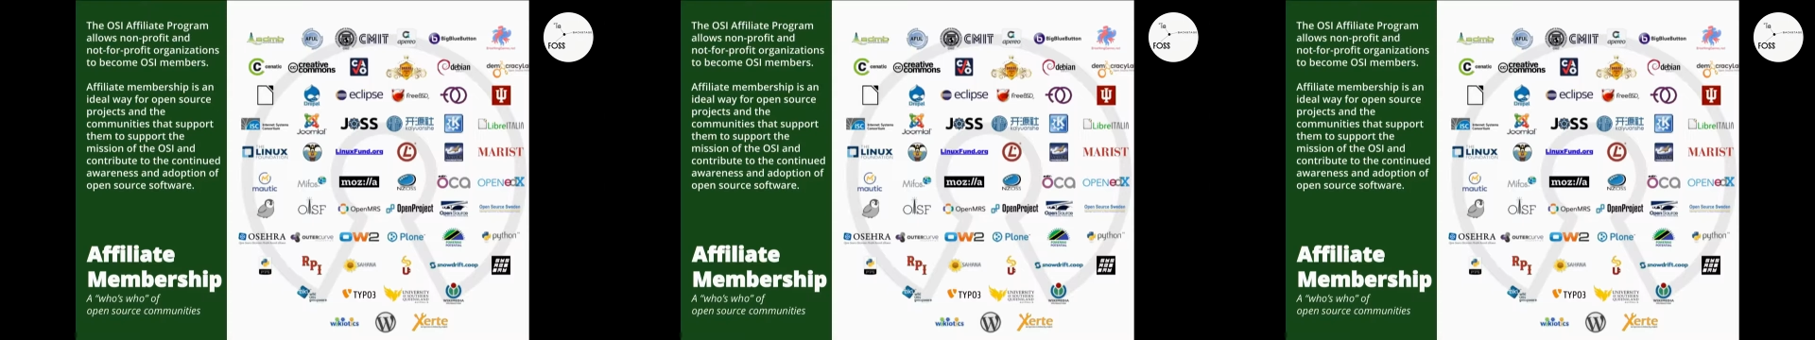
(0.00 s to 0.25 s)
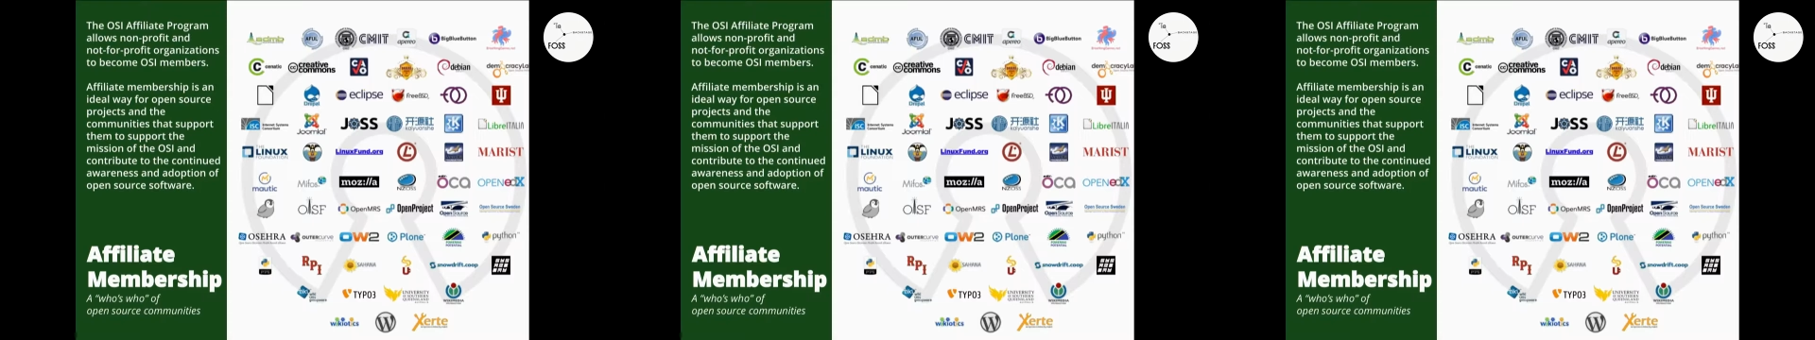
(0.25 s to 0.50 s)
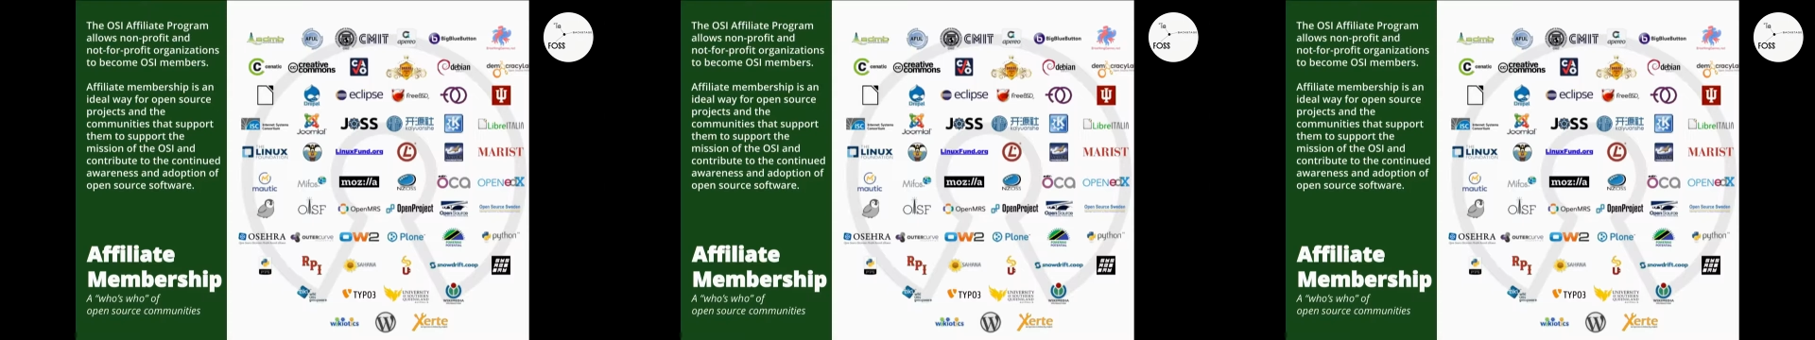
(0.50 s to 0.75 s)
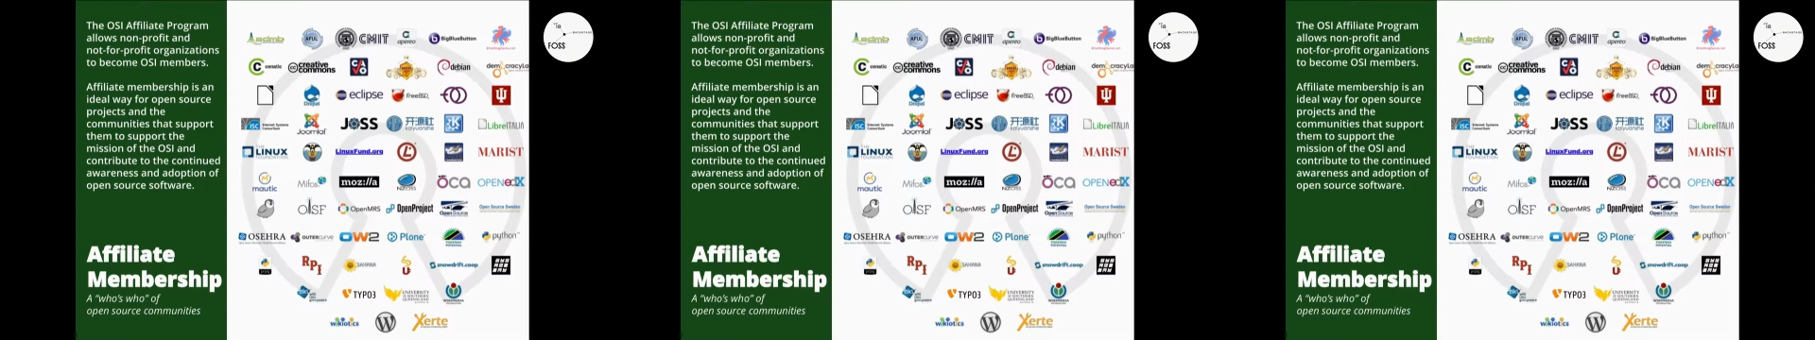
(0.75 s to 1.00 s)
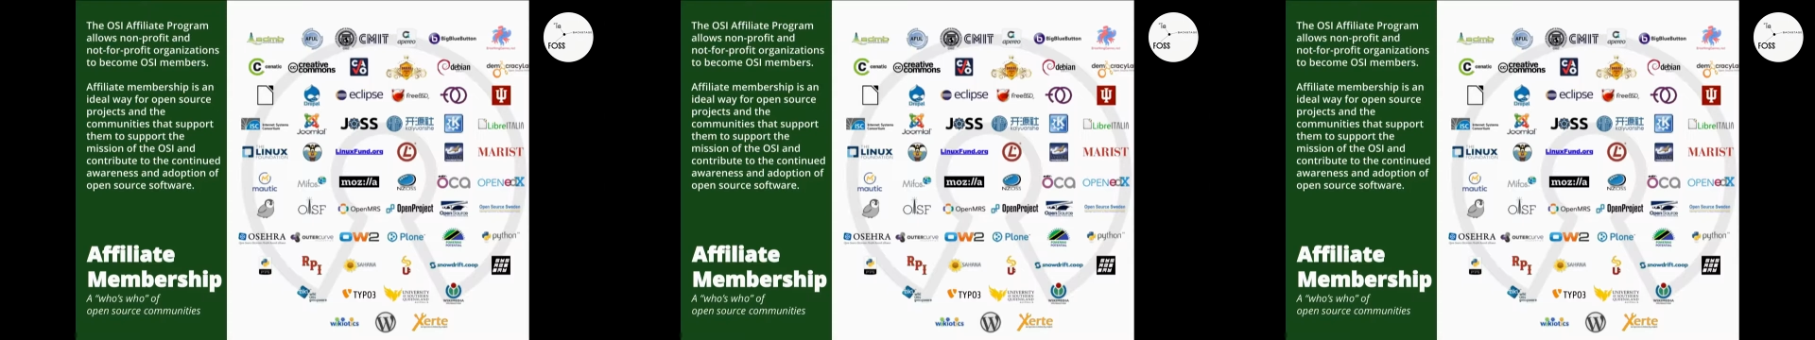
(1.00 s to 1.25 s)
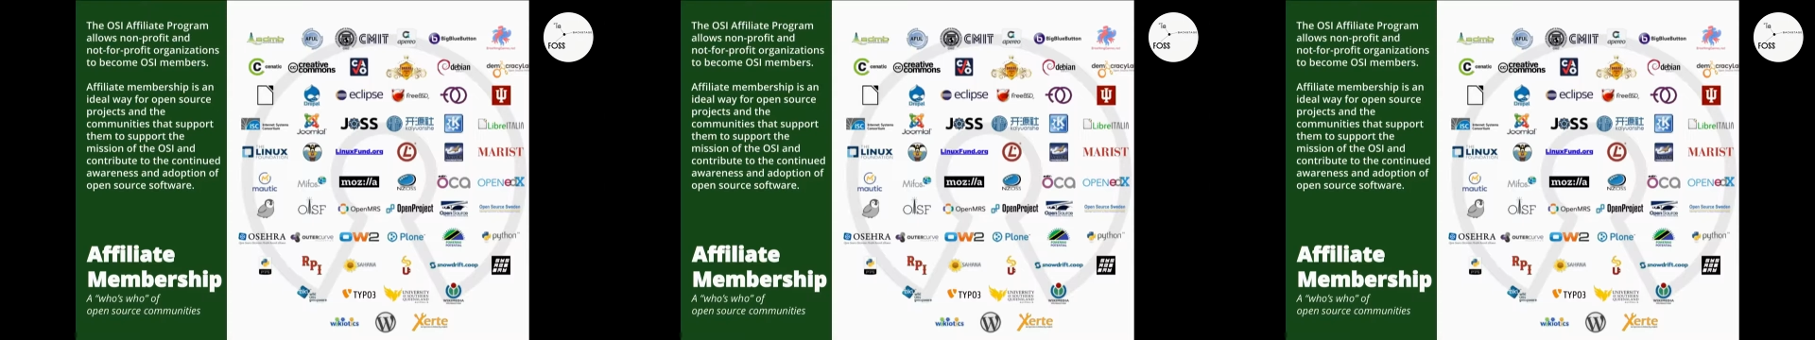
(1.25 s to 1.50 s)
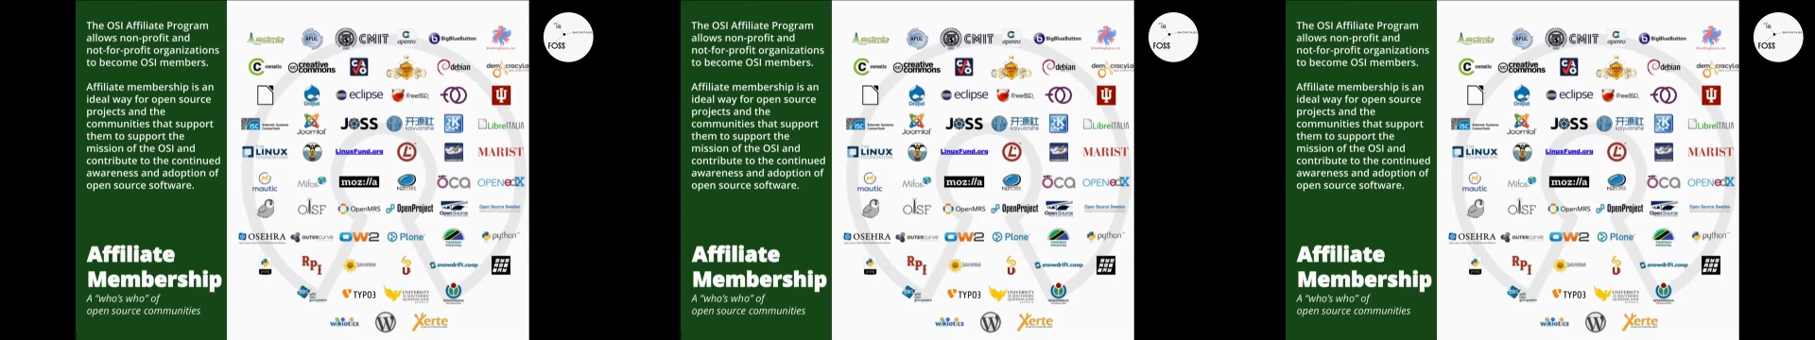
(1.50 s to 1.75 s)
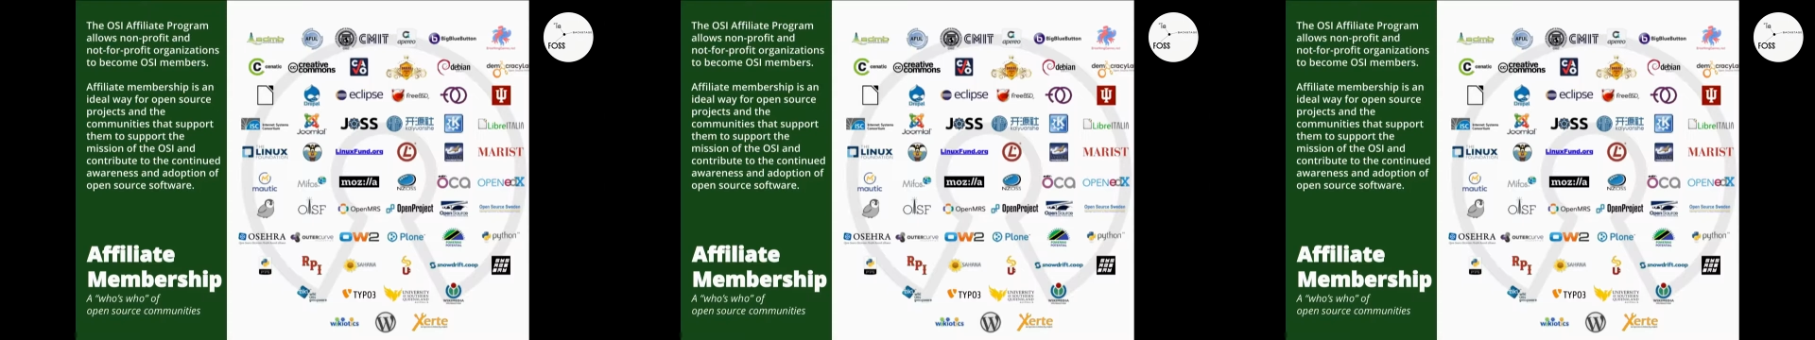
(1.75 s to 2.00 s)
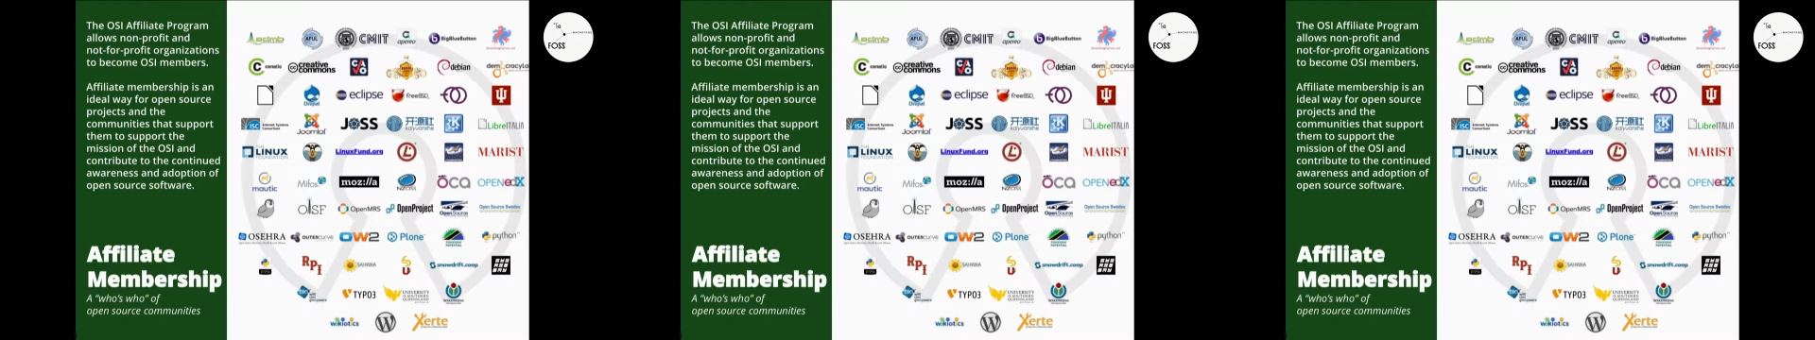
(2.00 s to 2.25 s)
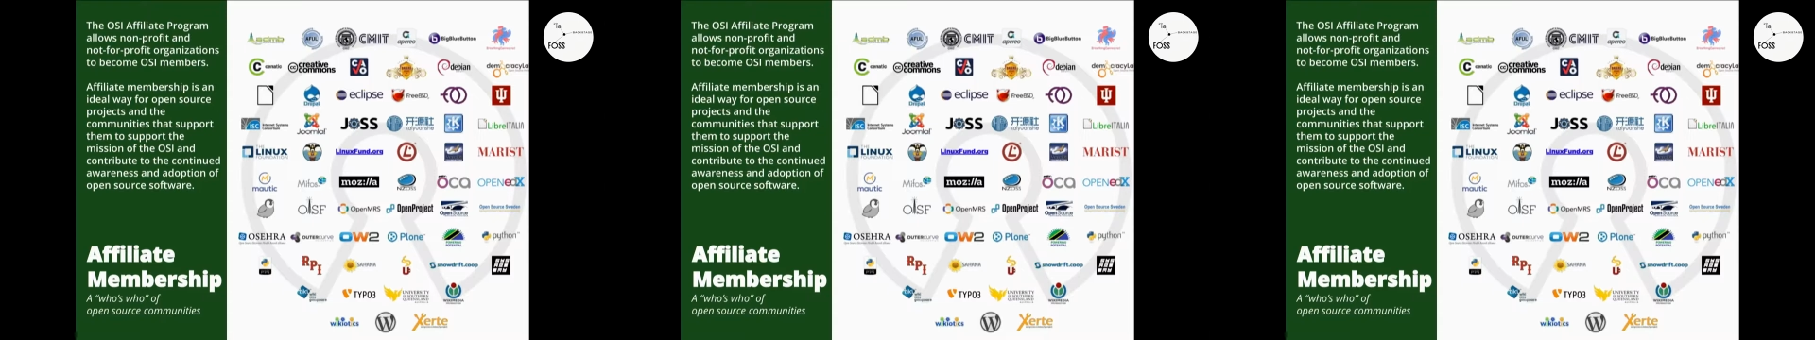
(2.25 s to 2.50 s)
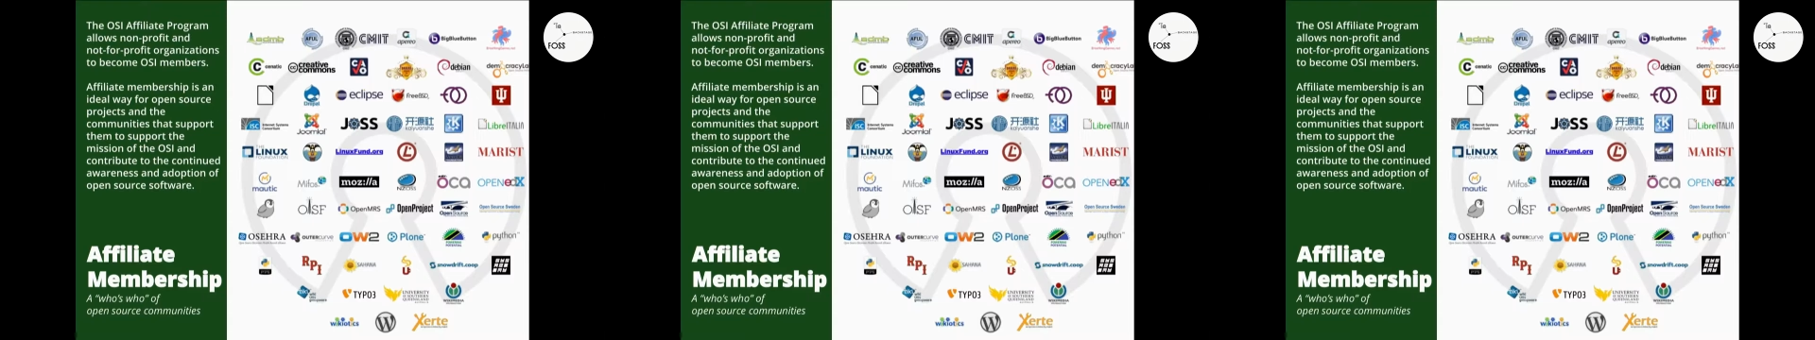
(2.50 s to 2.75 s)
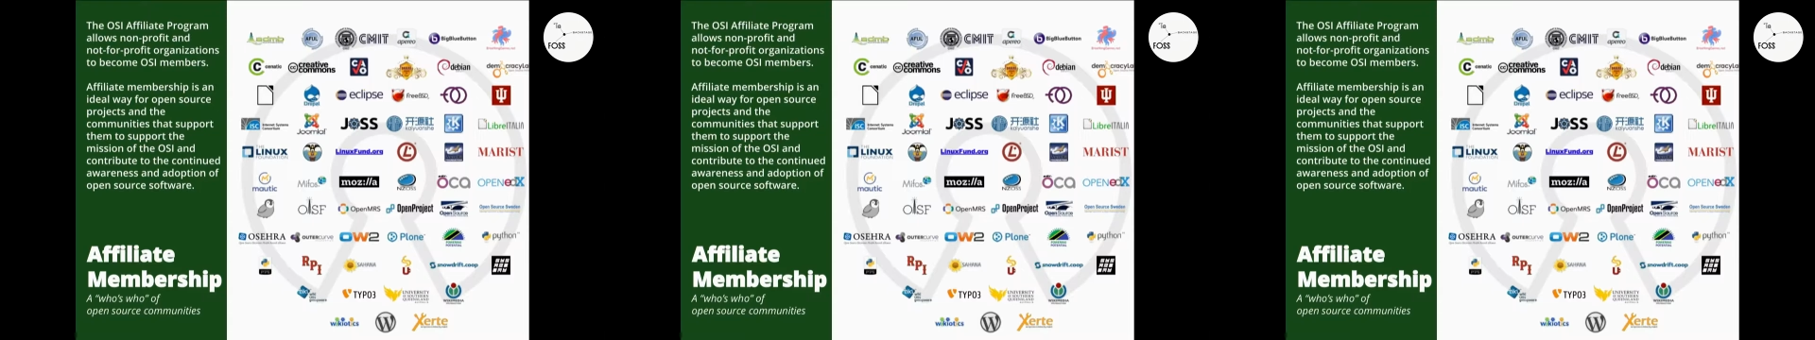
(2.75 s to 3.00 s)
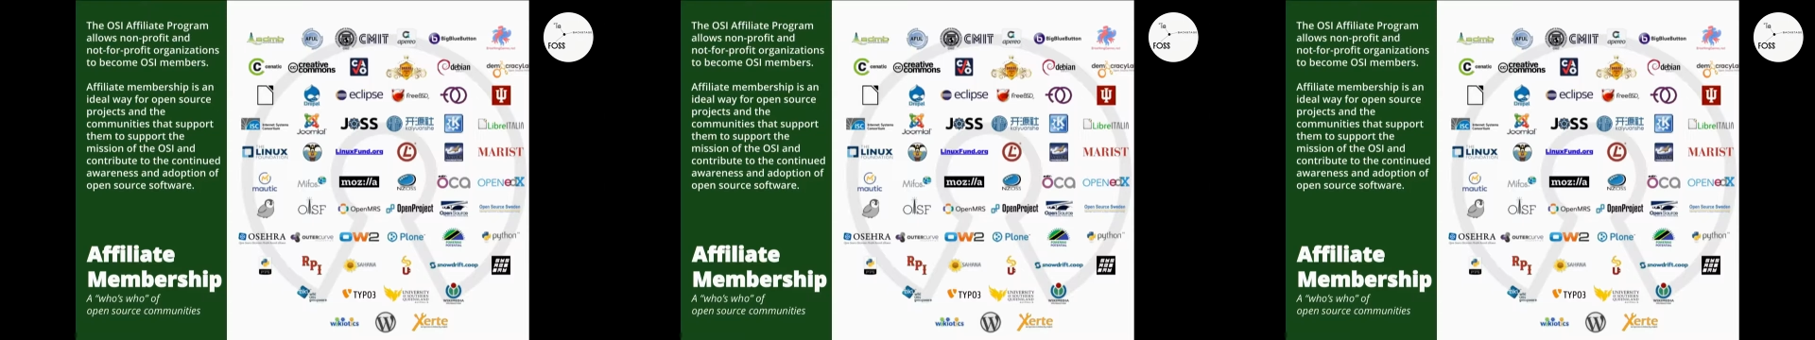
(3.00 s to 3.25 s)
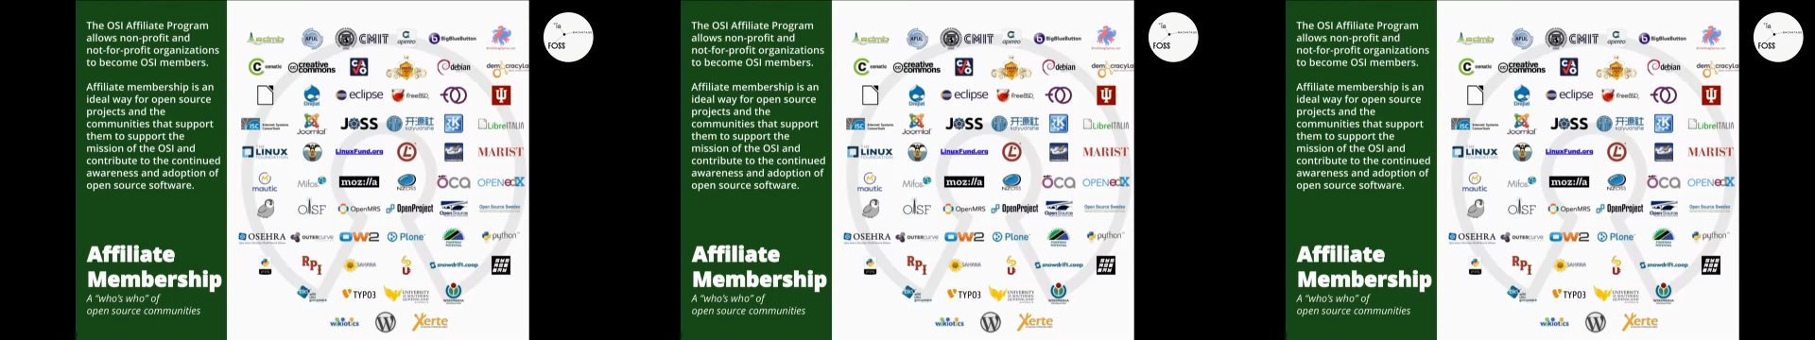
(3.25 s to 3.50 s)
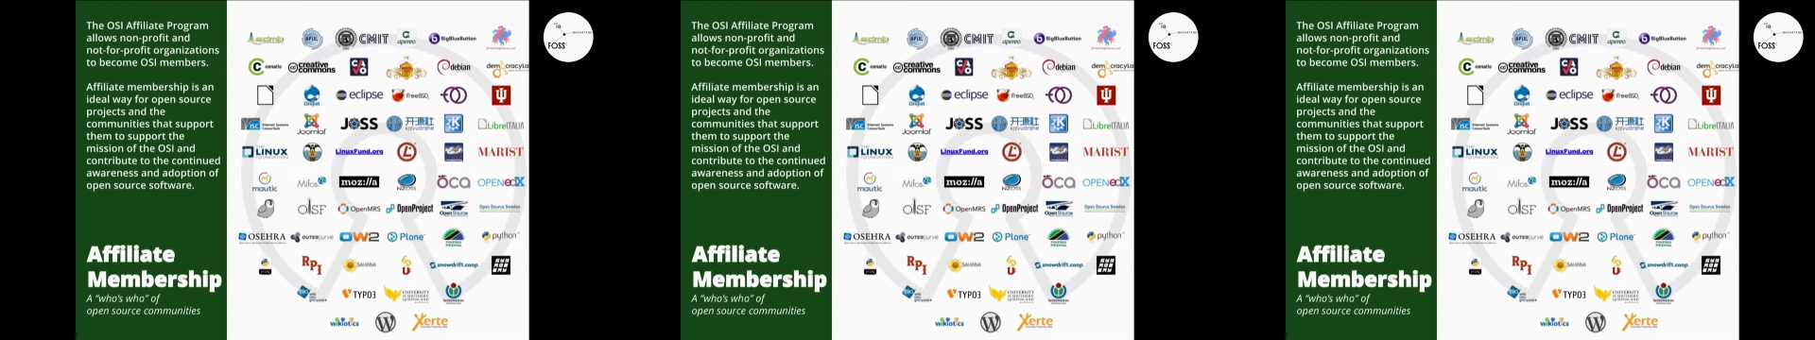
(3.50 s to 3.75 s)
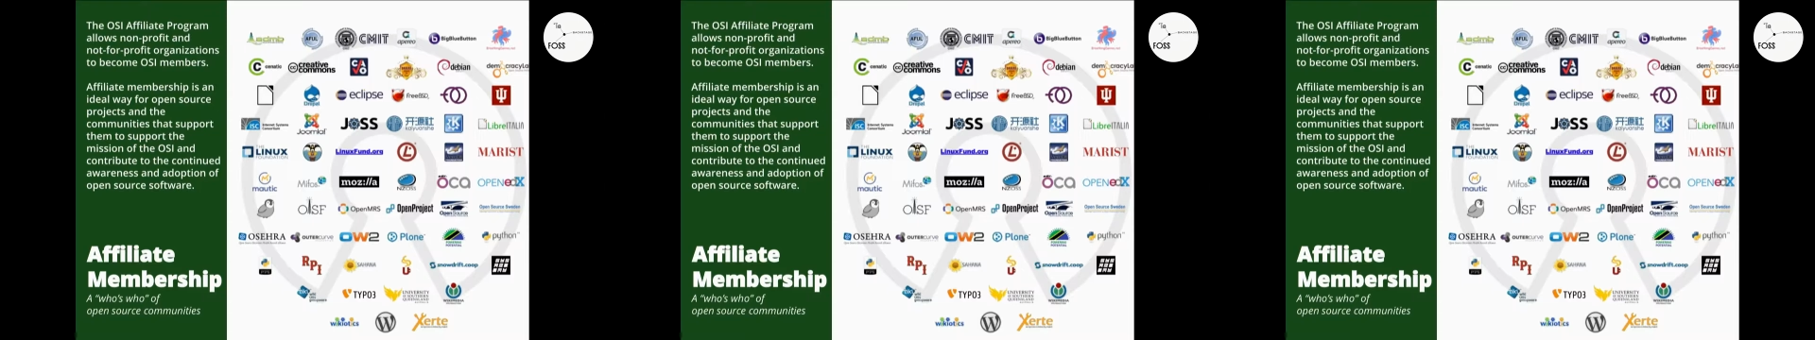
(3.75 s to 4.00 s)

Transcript: Nobody's mouth can be seen.